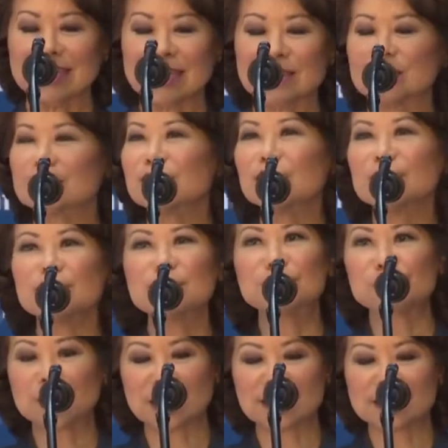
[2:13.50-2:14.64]
The current
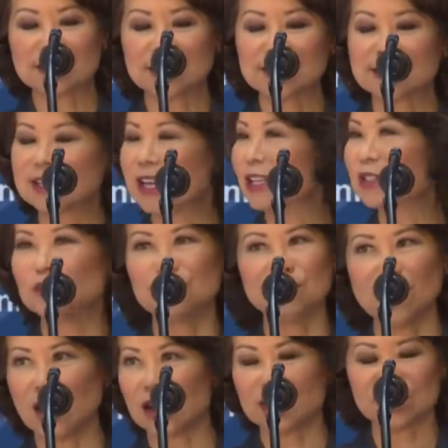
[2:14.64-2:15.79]
process takes
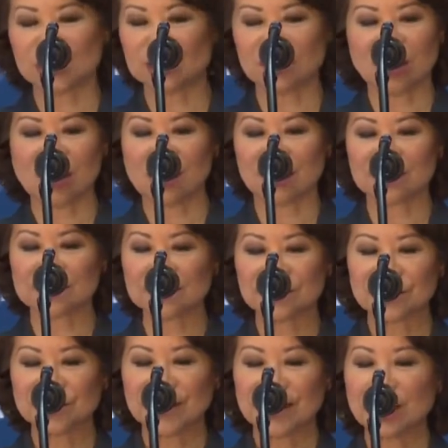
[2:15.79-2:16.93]
far too long,
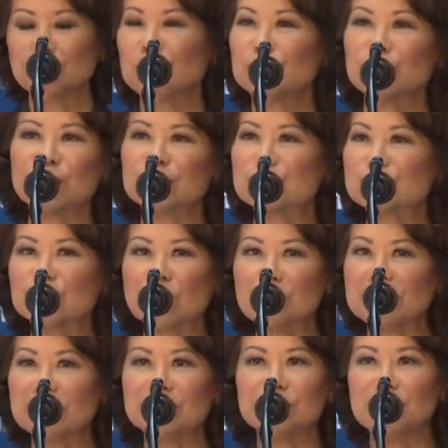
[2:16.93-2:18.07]
and we've heard so
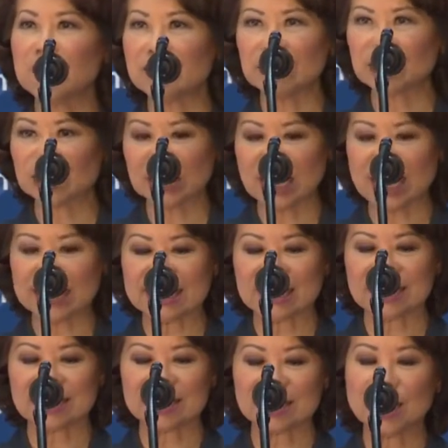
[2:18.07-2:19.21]
many very good
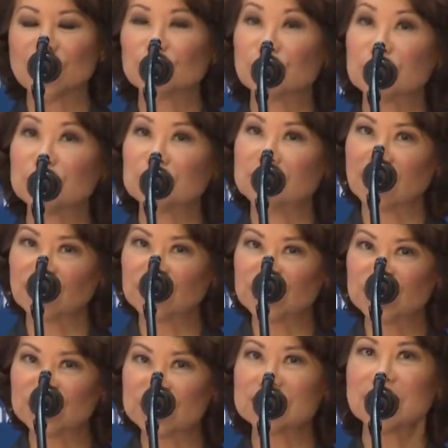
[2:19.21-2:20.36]
ideas from
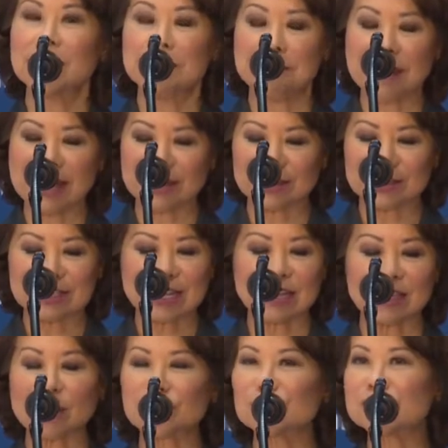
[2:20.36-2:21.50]
governors, mayors, and
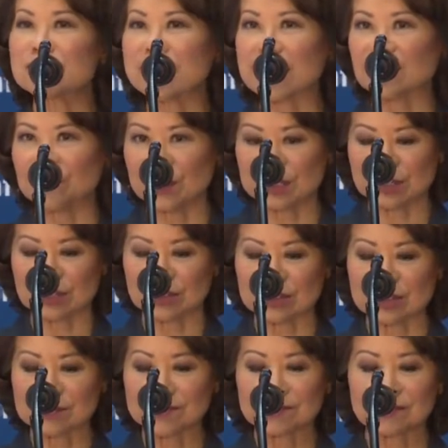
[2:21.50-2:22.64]
other state
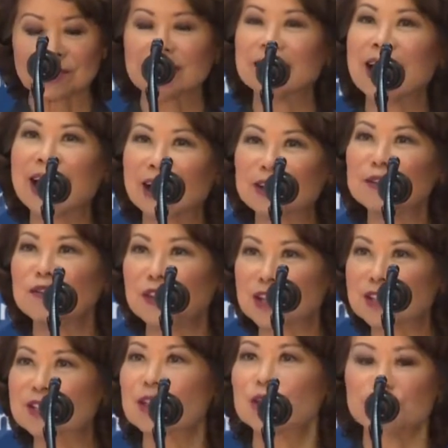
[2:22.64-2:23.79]
officials on how to
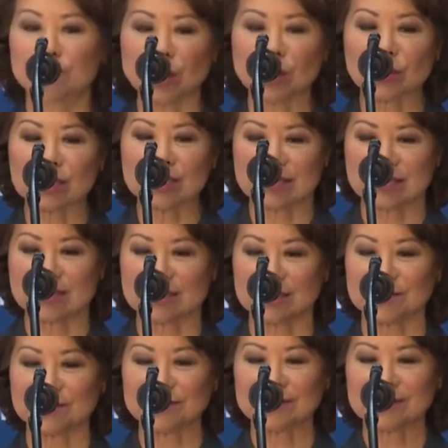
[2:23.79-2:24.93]
fix the broken system.